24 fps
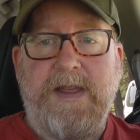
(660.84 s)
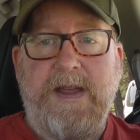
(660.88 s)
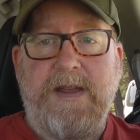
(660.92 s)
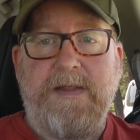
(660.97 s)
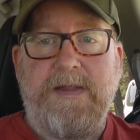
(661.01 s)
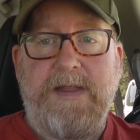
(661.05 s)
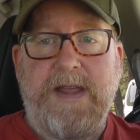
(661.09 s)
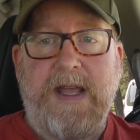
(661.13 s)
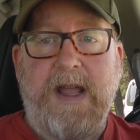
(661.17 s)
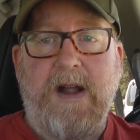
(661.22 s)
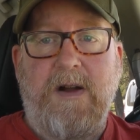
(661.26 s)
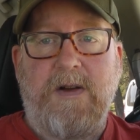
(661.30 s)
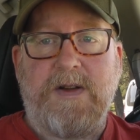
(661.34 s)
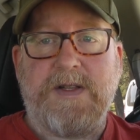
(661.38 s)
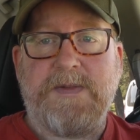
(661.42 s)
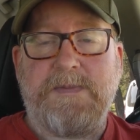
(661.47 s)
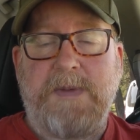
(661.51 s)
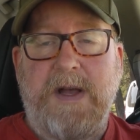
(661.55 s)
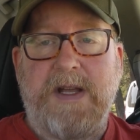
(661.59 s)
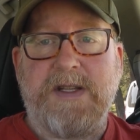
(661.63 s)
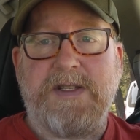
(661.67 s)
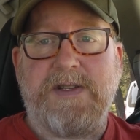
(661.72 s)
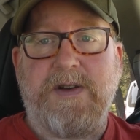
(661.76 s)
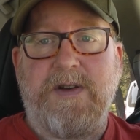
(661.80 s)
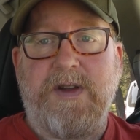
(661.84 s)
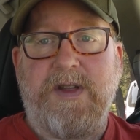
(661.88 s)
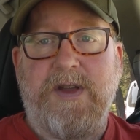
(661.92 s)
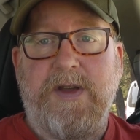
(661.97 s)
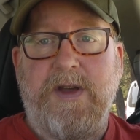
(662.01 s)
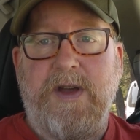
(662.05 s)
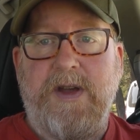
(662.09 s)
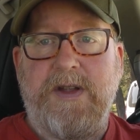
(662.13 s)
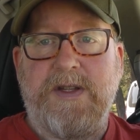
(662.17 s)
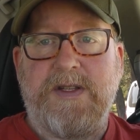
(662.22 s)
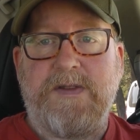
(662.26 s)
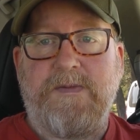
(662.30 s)
They are sponsored
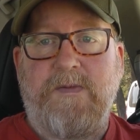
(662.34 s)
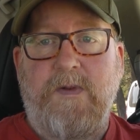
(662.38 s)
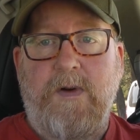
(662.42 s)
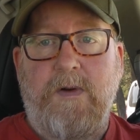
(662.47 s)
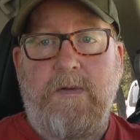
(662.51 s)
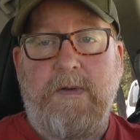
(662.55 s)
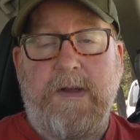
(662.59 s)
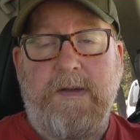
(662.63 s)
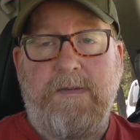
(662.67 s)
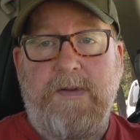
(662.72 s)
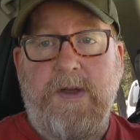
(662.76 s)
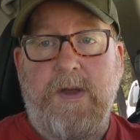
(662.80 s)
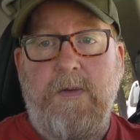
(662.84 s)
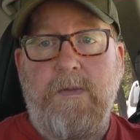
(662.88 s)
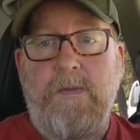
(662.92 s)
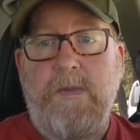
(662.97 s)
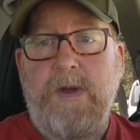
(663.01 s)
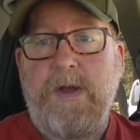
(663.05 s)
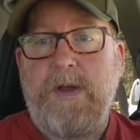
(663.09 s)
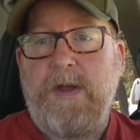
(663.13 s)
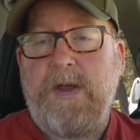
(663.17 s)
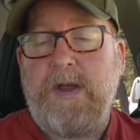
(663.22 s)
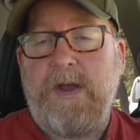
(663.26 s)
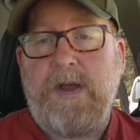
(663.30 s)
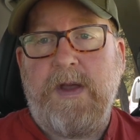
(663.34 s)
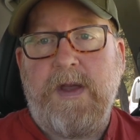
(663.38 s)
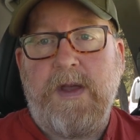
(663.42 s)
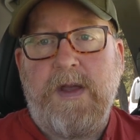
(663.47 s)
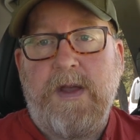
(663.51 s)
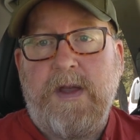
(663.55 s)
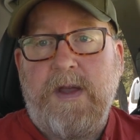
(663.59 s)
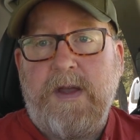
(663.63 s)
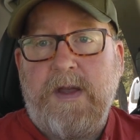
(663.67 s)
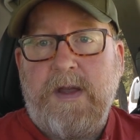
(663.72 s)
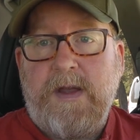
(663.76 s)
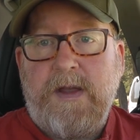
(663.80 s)
goods for review.
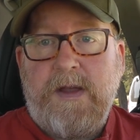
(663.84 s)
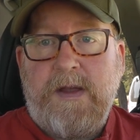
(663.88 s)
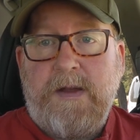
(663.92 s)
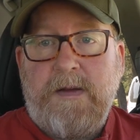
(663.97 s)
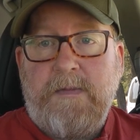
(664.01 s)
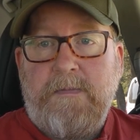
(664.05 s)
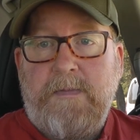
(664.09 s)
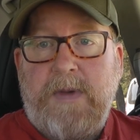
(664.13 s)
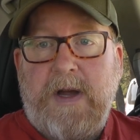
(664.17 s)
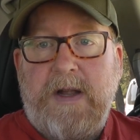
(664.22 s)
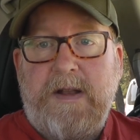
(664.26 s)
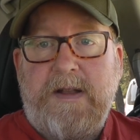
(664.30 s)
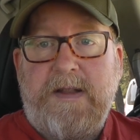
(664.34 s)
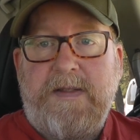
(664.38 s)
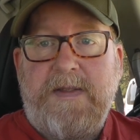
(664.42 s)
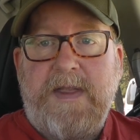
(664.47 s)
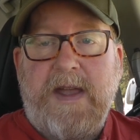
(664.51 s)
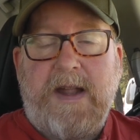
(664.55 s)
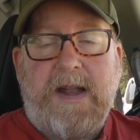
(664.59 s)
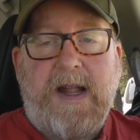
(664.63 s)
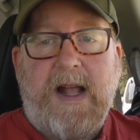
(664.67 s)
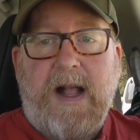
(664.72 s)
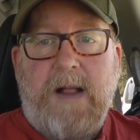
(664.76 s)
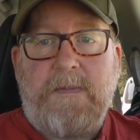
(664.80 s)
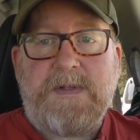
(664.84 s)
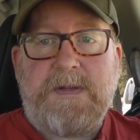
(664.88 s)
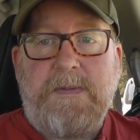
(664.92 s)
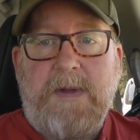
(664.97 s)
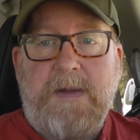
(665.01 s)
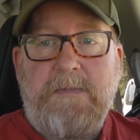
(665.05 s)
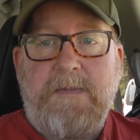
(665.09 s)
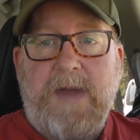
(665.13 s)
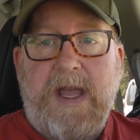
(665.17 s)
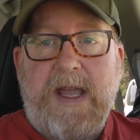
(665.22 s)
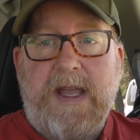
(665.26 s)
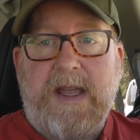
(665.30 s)
But that helps
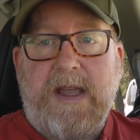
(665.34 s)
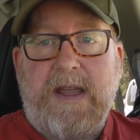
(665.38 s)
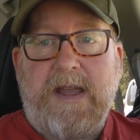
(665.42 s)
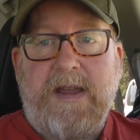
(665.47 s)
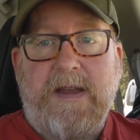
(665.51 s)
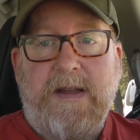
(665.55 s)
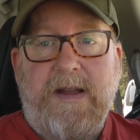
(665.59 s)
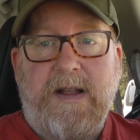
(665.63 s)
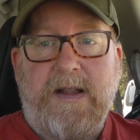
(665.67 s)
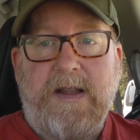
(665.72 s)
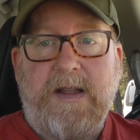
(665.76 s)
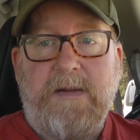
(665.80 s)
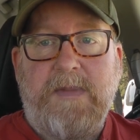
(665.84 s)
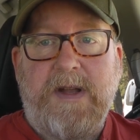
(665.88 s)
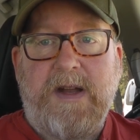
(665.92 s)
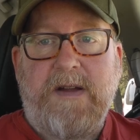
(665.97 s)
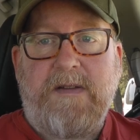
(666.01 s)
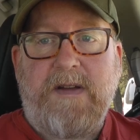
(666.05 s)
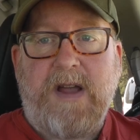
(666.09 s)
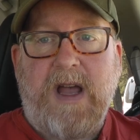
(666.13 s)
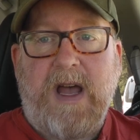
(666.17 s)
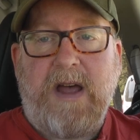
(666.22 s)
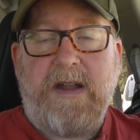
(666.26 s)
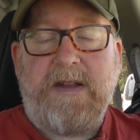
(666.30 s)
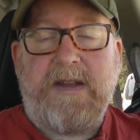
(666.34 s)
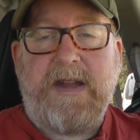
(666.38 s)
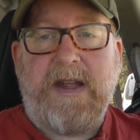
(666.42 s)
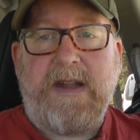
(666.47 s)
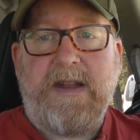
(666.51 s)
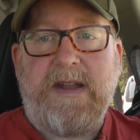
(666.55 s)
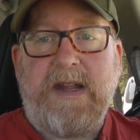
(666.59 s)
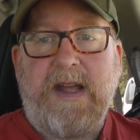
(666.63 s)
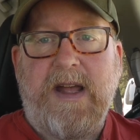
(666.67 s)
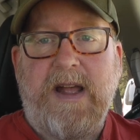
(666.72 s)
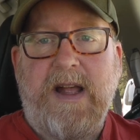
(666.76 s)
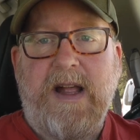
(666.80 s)
me make a little bit of
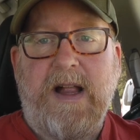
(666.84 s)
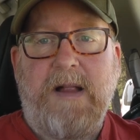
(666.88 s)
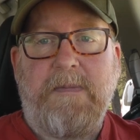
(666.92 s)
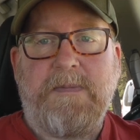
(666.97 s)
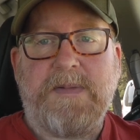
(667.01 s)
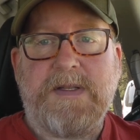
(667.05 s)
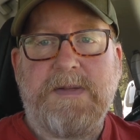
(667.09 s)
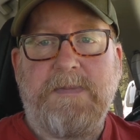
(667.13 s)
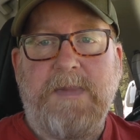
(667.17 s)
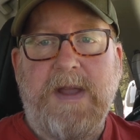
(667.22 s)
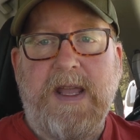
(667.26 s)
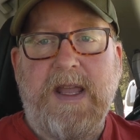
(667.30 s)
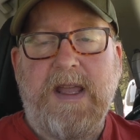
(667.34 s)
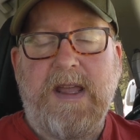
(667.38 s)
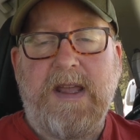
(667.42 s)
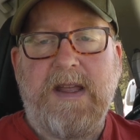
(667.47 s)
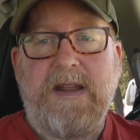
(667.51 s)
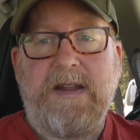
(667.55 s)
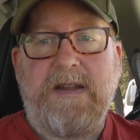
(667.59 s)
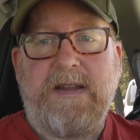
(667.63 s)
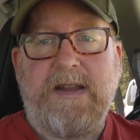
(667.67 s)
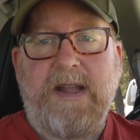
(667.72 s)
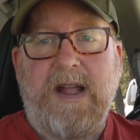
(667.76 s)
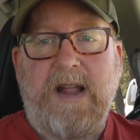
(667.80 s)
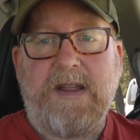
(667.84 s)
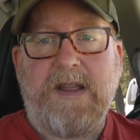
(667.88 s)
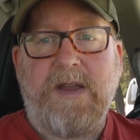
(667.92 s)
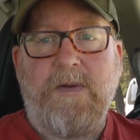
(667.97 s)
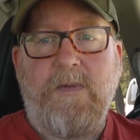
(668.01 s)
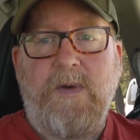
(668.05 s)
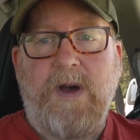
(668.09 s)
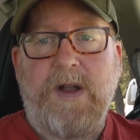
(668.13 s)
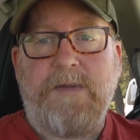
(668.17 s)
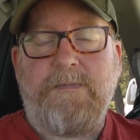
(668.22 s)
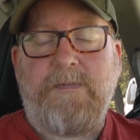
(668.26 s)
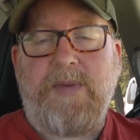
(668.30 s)
content, helps me tell
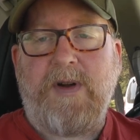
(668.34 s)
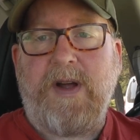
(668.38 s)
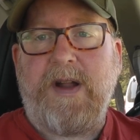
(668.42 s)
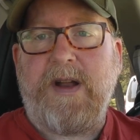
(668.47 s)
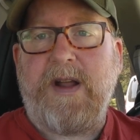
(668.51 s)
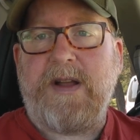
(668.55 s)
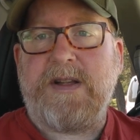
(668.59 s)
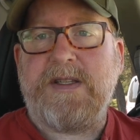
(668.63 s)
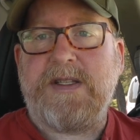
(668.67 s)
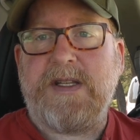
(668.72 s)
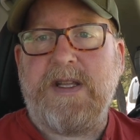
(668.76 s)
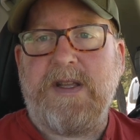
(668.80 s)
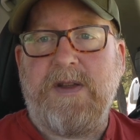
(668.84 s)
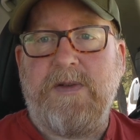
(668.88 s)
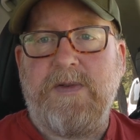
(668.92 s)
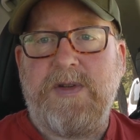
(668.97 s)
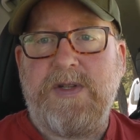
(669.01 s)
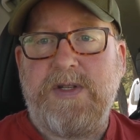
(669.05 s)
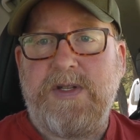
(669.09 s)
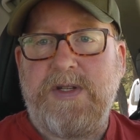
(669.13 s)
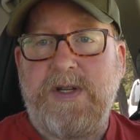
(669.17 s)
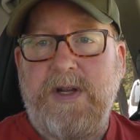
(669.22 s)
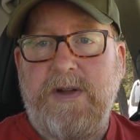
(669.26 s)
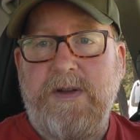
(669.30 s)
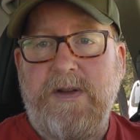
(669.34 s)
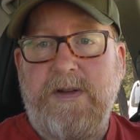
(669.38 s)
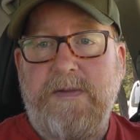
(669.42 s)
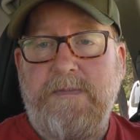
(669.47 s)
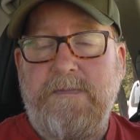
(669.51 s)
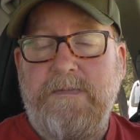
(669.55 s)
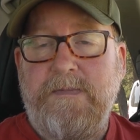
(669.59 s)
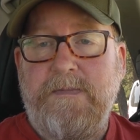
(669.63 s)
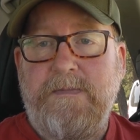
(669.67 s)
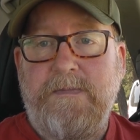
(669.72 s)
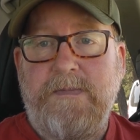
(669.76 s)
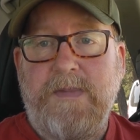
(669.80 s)
you what products you should
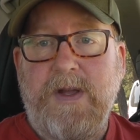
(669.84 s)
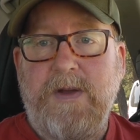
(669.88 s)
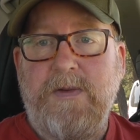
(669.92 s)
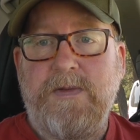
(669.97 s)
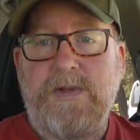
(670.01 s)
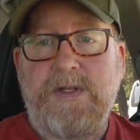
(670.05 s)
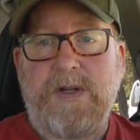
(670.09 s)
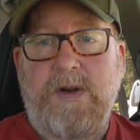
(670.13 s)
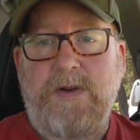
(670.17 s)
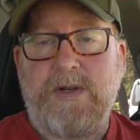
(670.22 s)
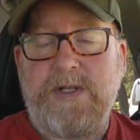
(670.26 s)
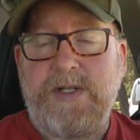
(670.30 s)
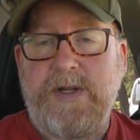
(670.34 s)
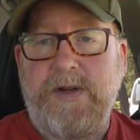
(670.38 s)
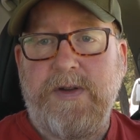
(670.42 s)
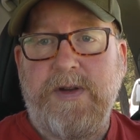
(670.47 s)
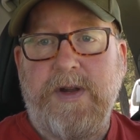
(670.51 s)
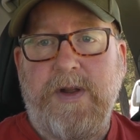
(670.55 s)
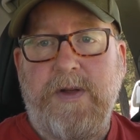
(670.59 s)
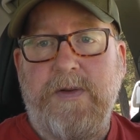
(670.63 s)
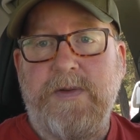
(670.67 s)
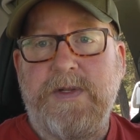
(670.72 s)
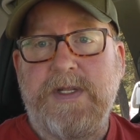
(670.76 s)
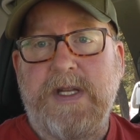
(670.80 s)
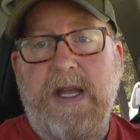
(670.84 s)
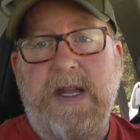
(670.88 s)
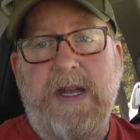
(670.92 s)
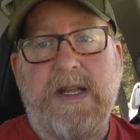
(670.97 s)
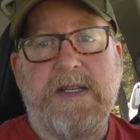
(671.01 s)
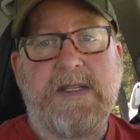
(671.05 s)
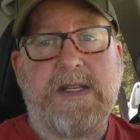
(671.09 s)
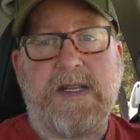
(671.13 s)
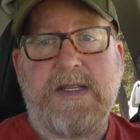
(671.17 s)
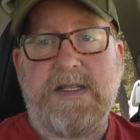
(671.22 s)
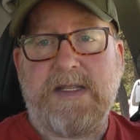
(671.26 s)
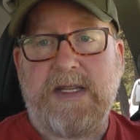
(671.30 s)
use or shouldn't use. And
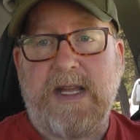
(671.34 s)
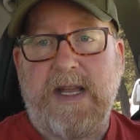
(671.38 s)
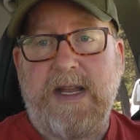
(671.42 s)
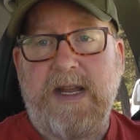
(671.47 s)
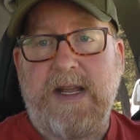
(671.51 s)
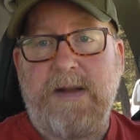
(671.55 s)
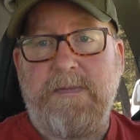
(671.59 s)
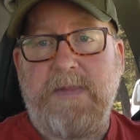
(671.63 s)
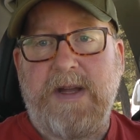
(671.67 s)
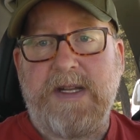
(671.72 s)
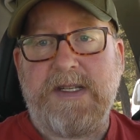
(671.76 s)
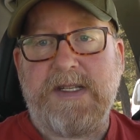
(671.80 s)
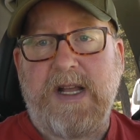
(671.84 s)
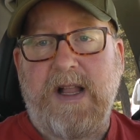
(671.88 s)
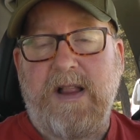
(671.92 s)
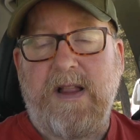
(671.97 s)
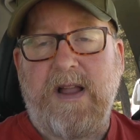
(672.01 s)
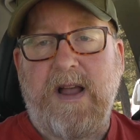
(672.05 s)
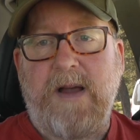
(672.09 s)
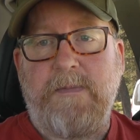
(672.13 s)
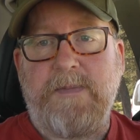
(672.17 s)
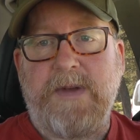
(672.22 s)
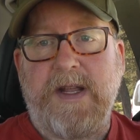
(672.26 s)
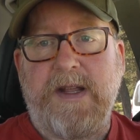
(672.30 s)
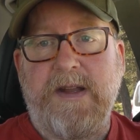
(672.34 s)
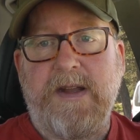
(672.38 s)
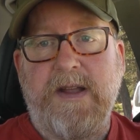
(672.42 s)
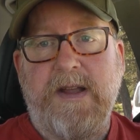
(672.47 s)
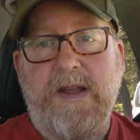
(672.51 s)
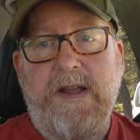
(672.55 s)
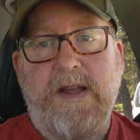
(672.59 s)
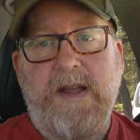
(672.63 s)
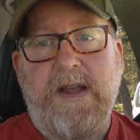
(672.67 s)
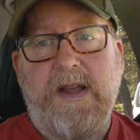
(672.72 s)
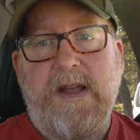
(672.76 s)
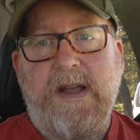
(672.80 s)
as I said in my channel update,
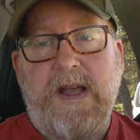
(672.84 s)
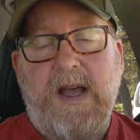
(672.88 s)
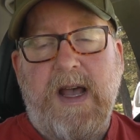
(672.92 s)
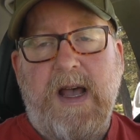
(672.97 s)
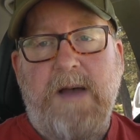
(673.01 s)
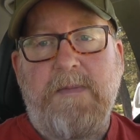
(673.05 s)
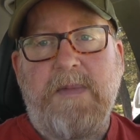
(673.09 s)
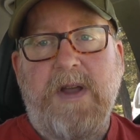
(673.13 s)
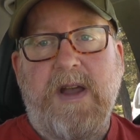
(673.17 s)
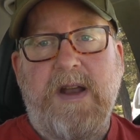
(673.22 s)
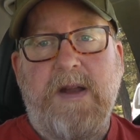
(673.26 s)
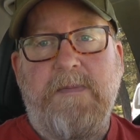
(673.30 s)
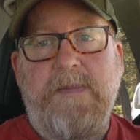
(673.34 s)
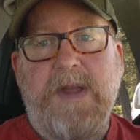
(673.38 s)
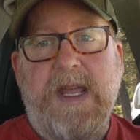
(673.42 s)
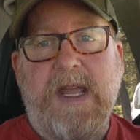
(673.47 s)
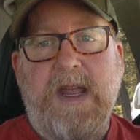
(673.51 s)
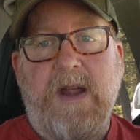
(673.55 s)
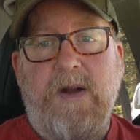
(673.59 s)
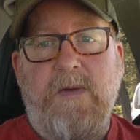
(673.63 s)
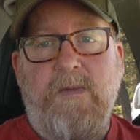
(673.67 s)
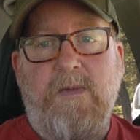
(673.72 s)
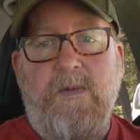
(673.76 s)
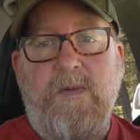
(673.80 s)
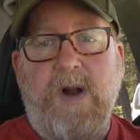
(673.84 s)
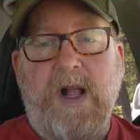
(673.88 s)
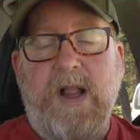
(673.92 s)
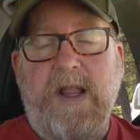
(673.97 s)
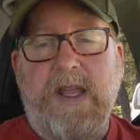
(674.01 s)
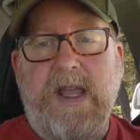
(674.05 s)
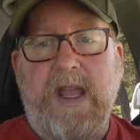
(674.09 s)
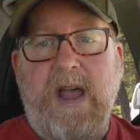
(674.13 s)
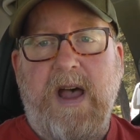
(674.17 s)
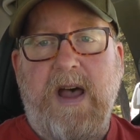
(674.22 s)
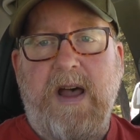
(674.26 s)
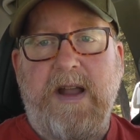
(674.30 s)
I'm going to be
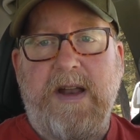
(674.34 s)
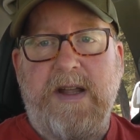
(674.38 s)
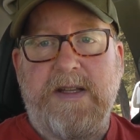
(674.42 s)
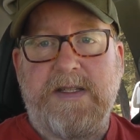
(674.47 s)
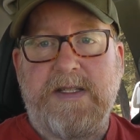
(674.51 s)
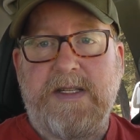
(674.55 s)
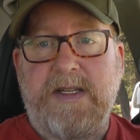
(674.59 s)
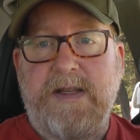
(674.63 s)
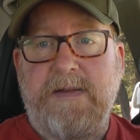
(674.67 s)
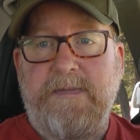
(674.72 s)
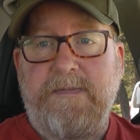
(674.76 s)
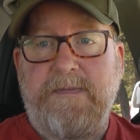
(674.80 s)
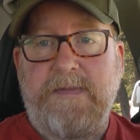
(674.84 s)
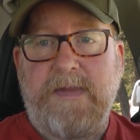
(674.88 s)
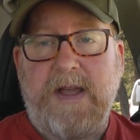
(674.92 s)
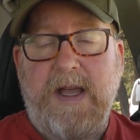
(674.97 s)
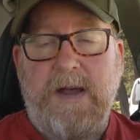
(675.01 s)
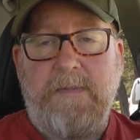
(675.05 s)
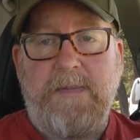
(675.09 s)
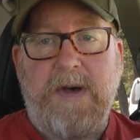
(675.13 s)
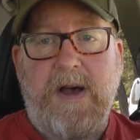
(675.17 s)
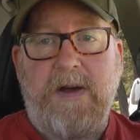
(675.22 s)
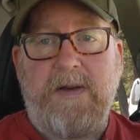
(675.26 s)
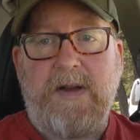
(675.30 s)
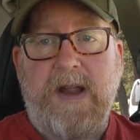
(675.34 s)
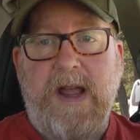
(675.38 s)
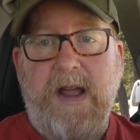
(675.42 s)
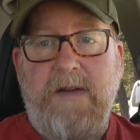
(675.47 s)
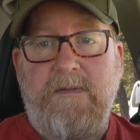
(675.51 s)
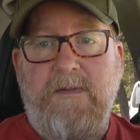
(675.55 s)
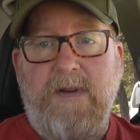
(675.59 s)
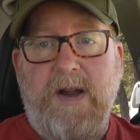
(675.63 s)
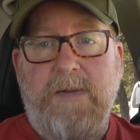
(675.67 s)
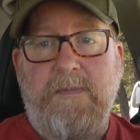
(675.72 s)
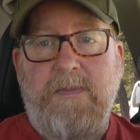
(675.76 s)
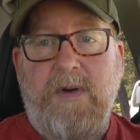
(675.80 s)
really honest about
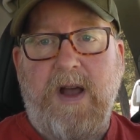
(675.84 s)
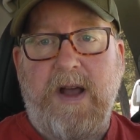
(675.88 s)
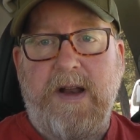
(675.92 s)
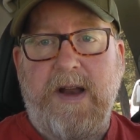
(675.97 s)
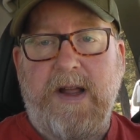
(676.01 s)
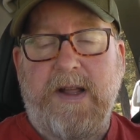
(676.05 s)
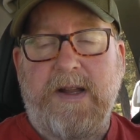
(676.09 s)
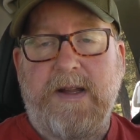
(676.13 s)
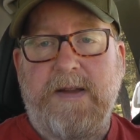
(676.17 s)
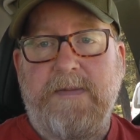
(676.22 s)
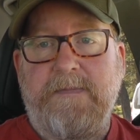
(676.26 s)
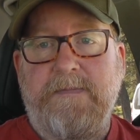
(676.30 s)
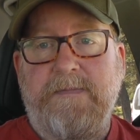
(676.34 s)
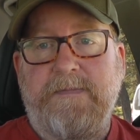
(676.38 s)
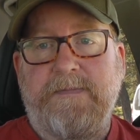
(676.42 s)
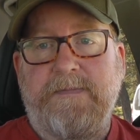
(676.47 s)
every product.